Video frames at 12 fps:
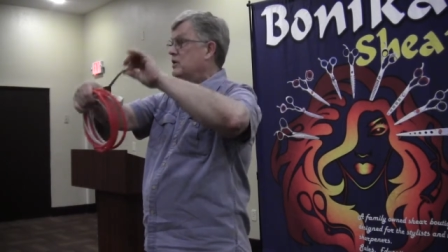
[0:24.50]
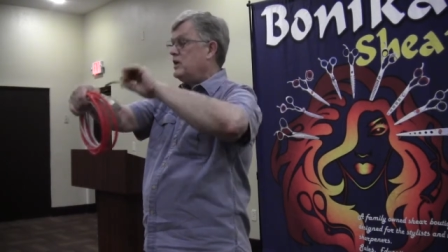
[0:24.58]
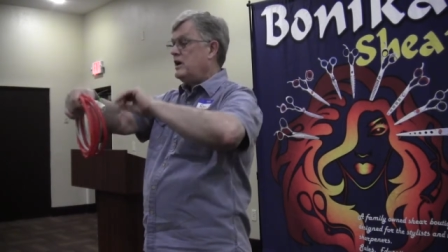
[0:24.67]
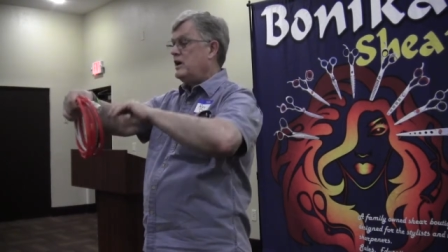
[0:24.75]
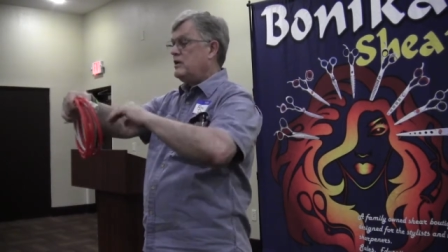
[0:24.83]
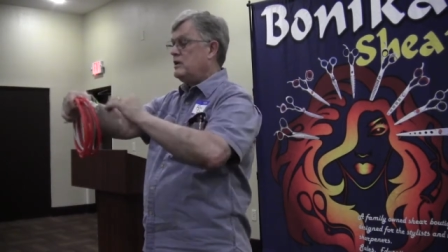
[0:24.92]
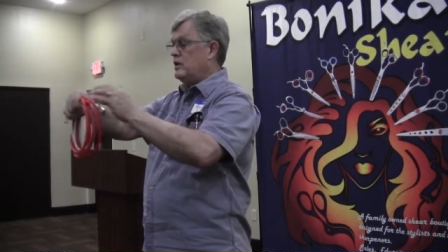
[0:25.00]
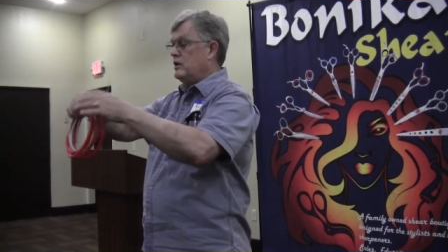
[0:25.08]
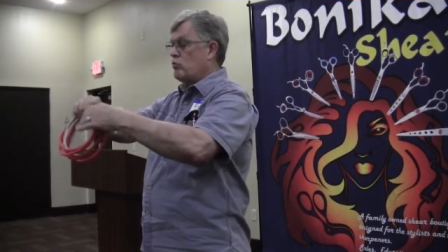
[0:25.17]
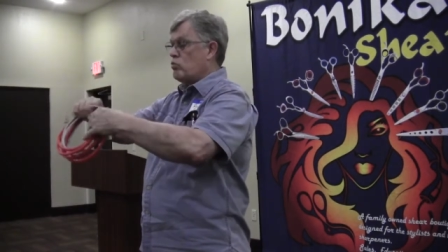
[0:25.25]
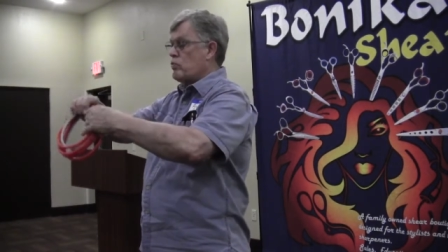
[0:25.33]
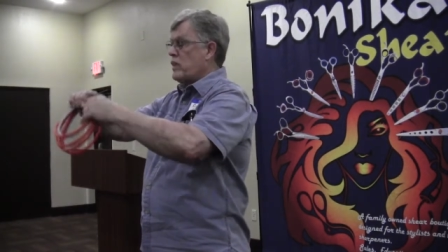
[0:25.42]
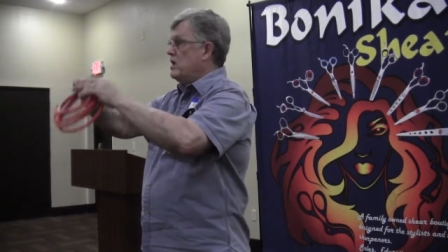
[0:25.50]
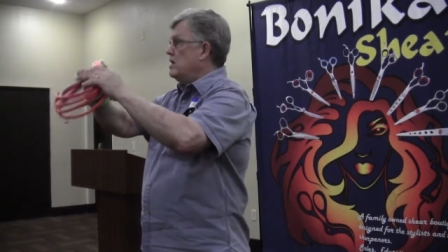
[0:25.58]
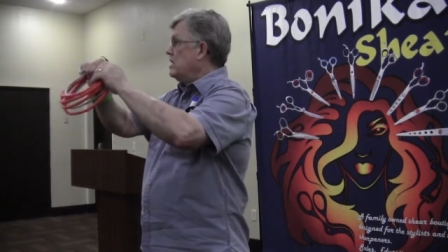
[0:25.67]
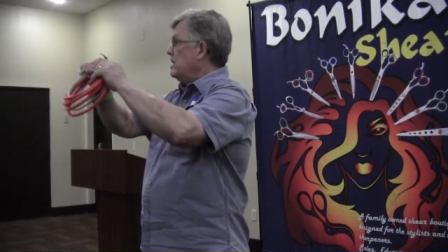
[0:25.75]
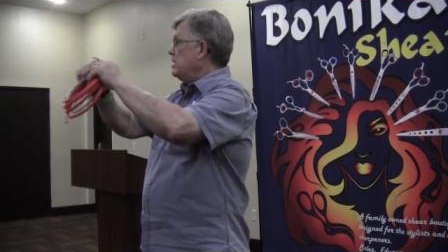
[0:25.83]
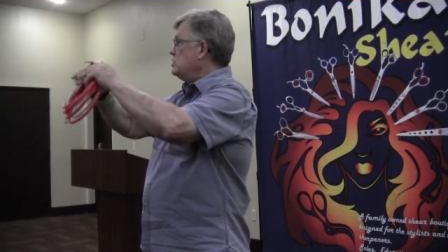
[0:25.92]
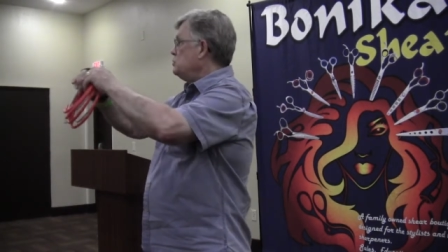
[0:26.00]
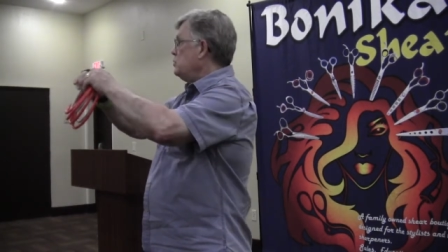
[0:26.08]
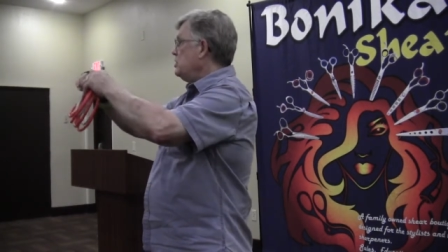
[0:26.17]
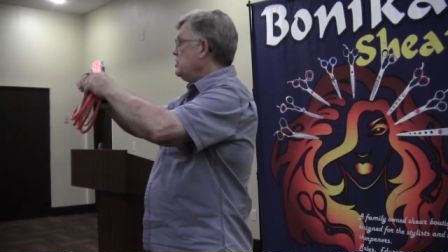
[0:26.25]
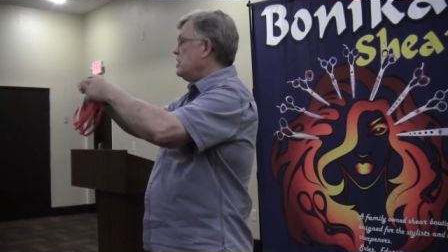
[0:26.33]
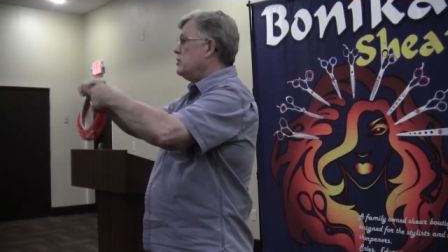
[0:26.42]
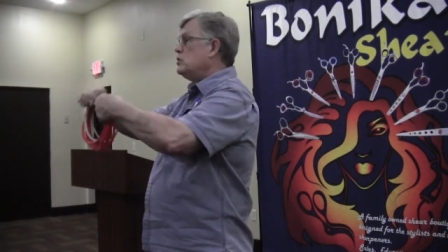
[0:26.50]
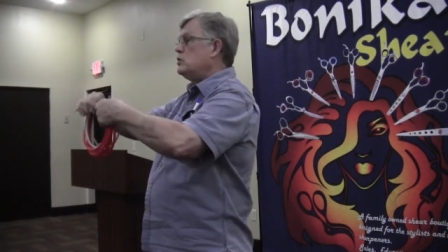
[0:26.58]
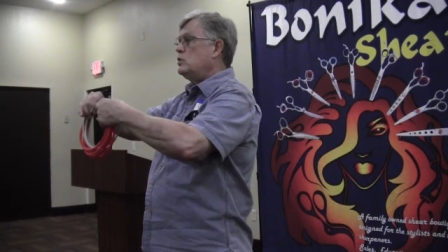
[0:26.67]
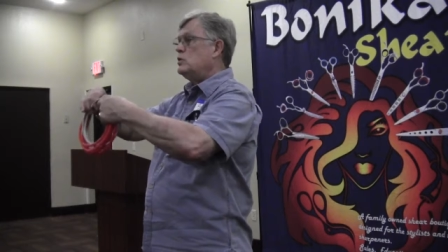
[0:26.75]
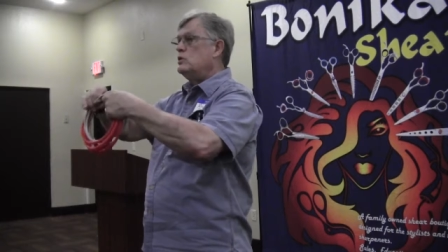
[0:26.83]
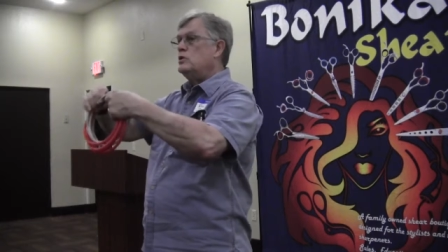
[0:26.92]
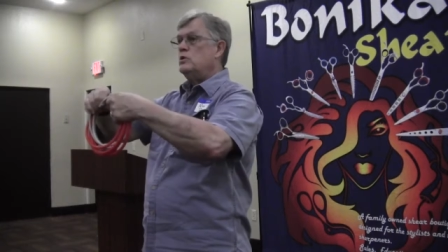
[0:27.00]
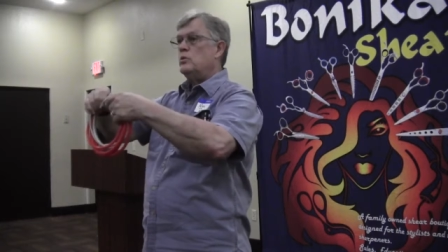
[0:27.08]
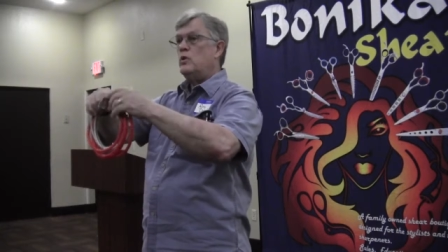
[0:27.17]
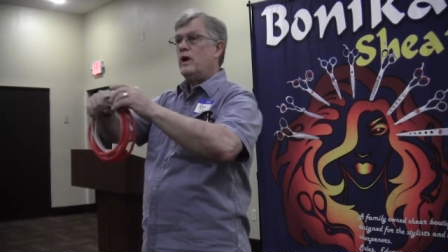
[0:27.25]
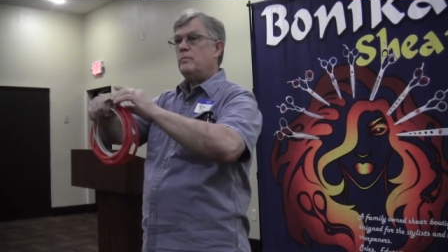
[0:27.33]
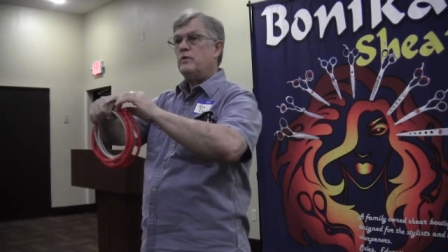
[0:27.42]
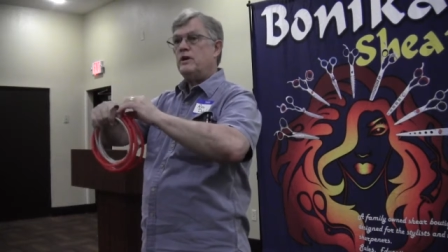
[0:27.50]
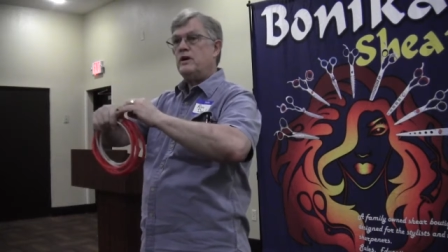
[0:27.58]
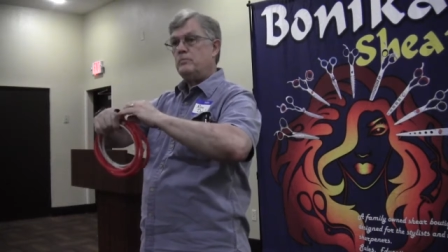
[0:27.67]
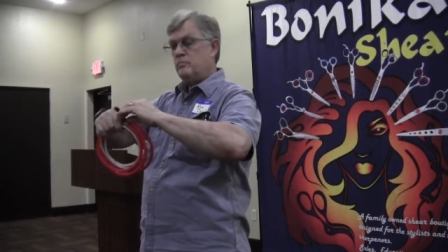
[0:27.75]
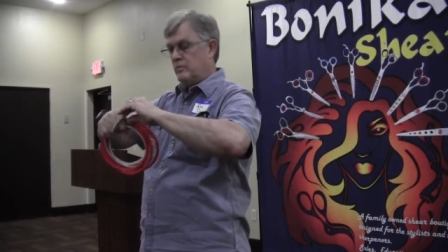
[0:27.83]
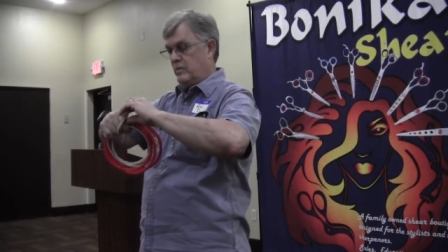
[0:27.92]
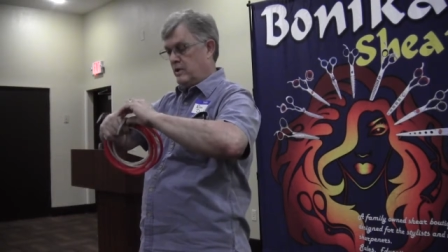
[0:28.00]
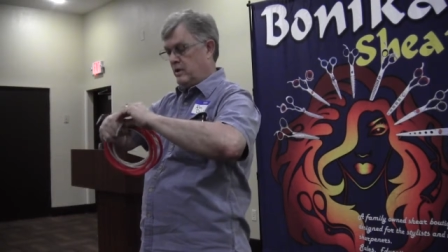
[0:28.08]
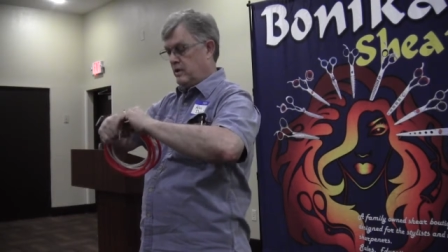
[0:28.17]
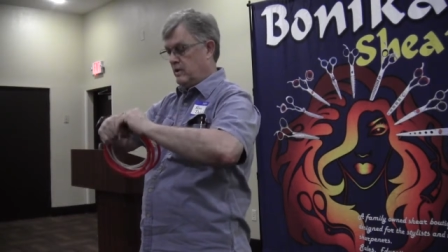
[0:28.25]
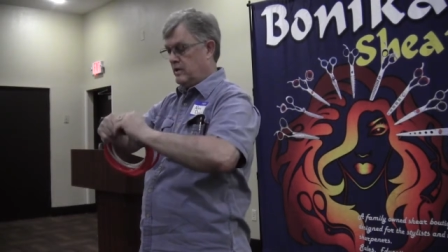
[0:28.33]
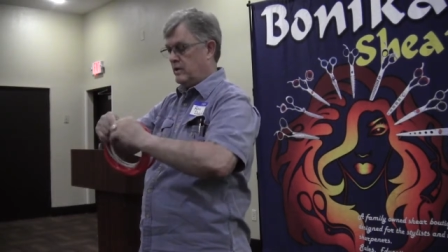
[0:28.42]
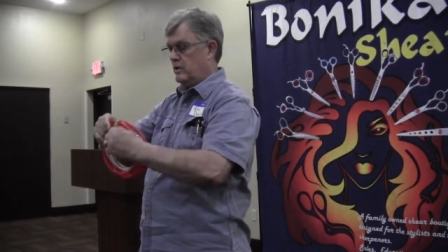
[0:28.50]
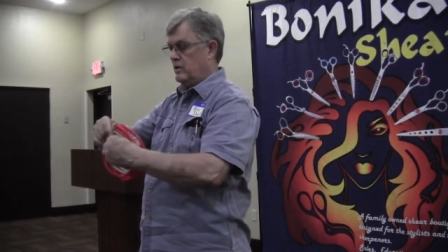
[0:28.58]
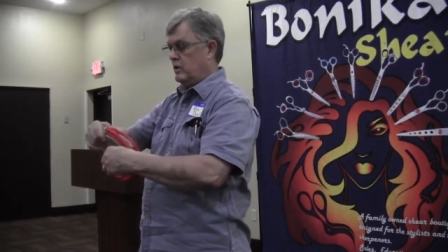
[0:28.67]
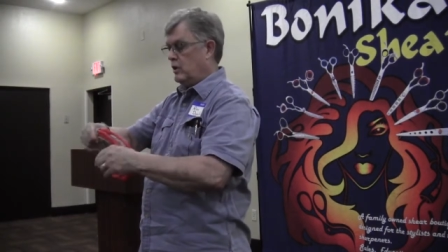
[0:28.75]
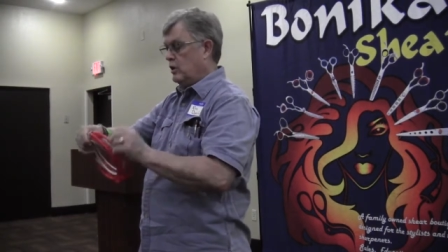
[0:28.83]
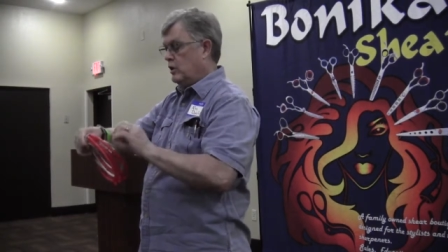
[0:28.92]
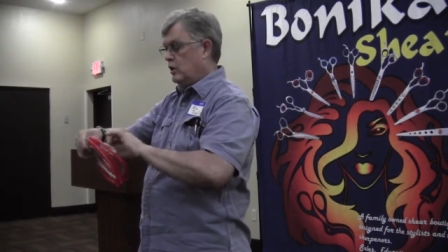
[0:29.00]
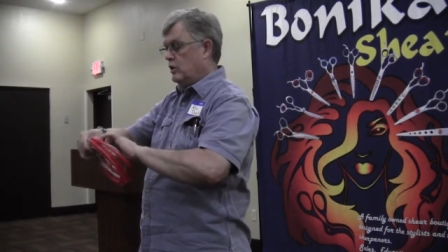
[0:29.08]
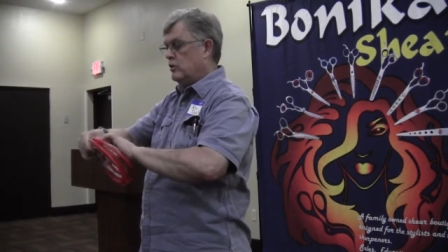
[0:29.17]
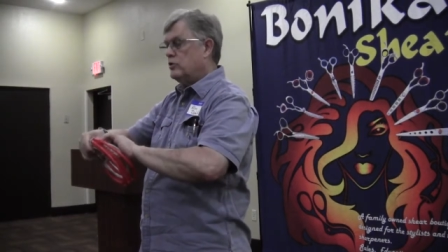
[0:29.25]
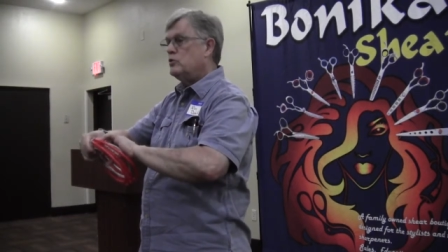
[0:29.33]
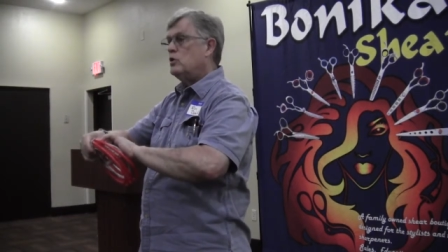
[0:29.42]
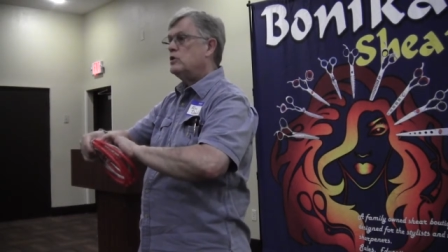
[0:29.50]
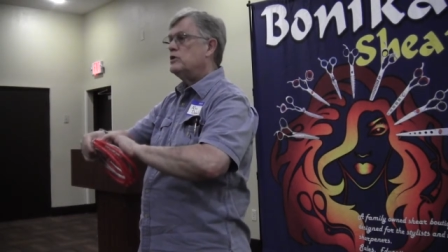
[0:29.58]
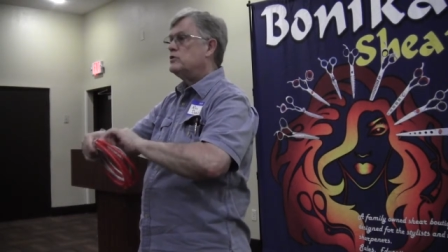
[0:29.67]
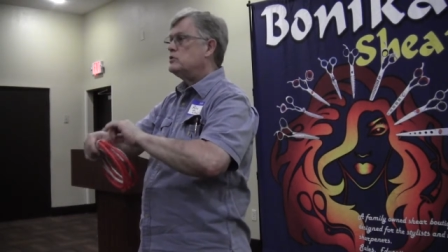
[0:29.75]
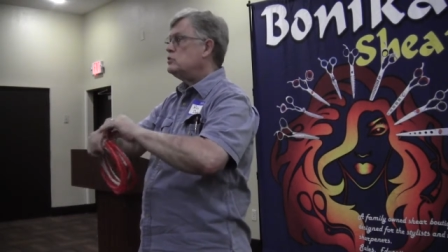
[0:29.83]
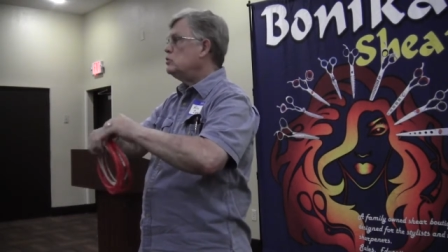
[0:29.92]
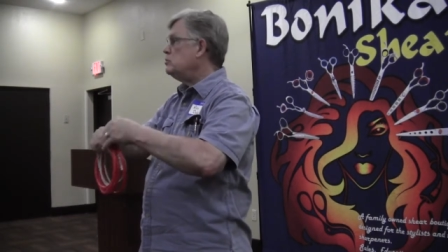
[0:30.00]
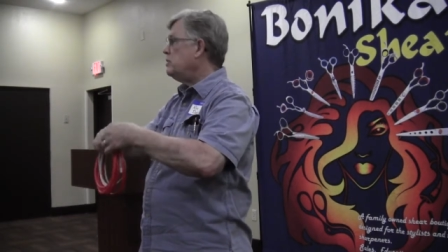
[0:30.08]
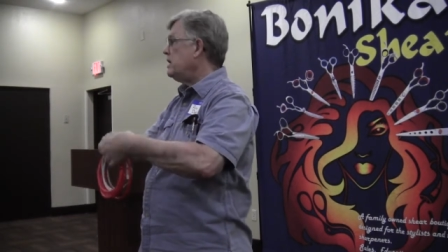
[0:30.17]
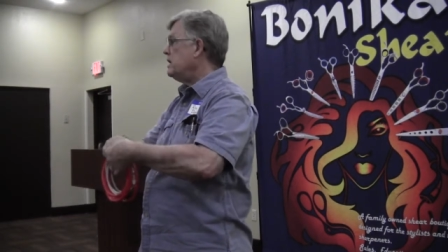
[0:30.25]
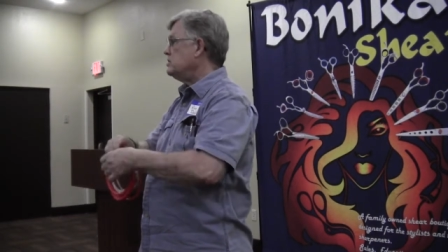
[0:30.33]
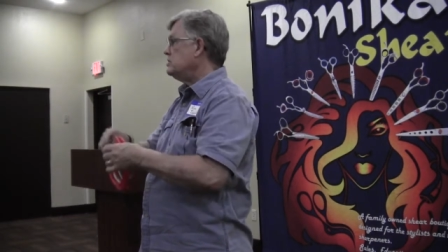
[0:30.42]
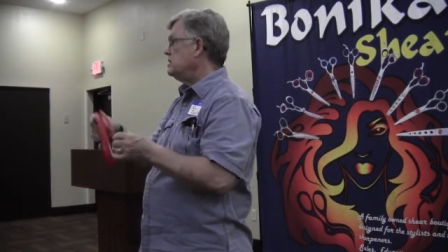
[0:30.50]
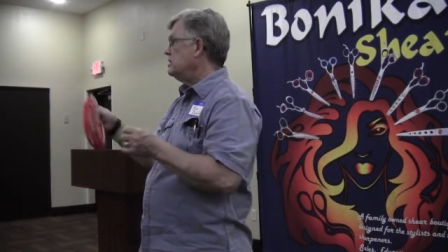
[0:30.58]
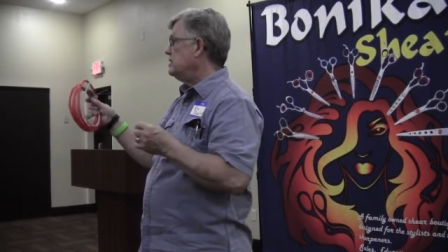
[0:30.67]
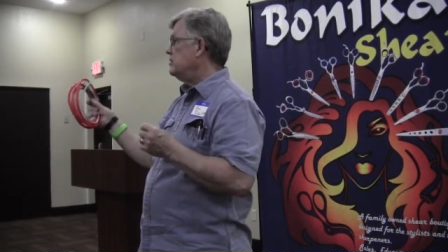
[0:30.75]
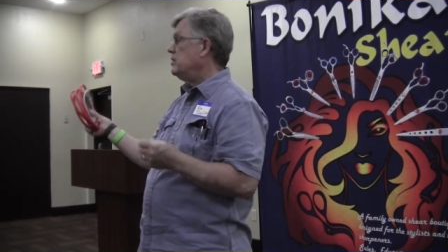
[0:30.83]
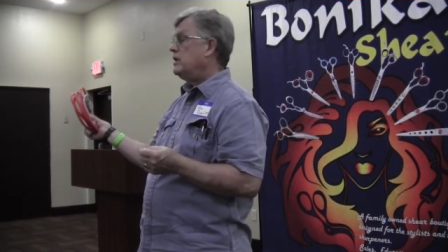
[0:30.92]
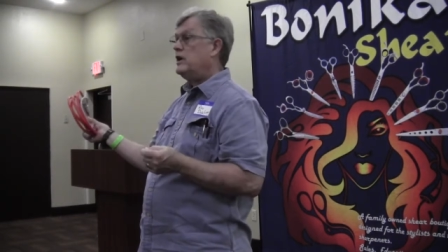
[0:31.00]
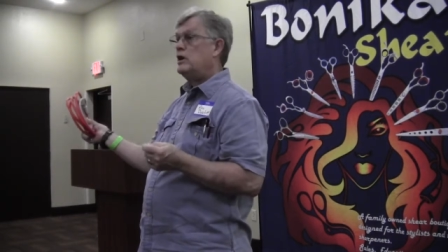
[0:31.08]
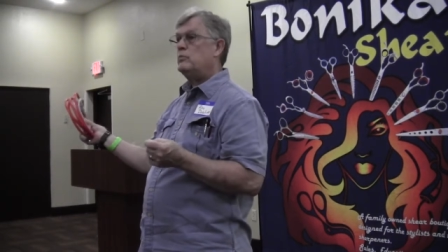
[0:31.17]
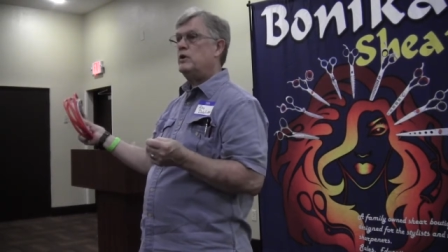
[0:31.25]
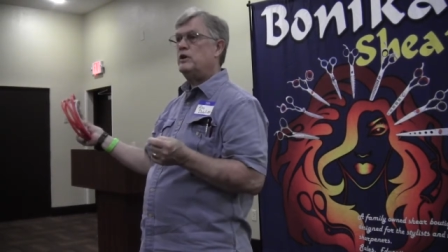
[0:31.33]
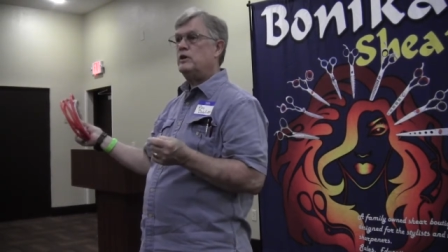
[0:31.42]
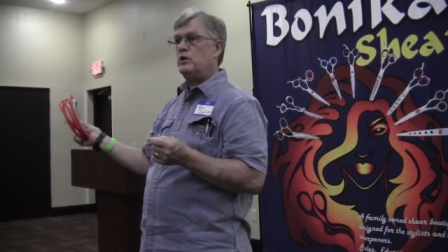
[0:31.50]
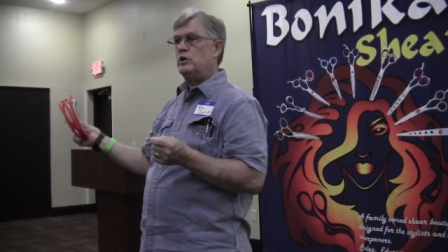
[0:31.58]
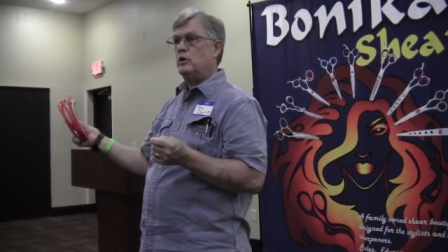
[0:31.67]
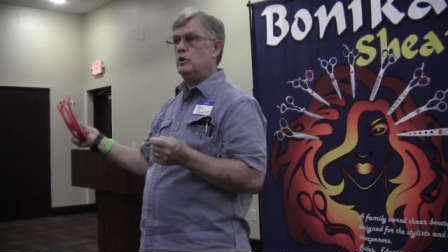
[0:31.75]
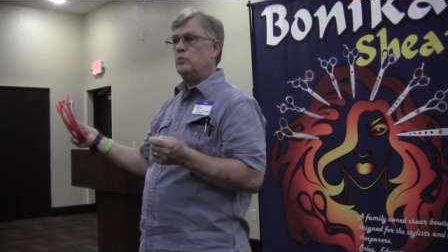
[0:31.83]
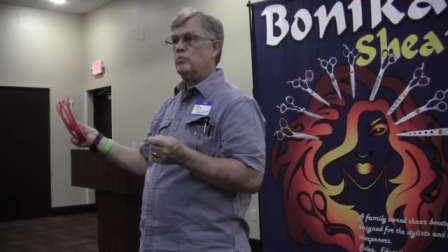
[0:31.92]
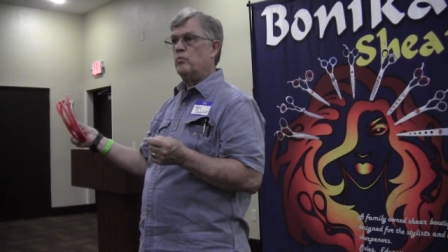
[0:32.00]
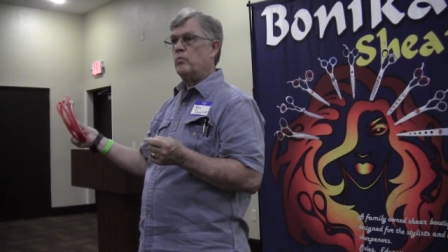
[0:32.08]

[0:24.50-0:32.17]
okay, I just put it on the cord, wrap it up, throw it in the toolbox, and I'm ready to go.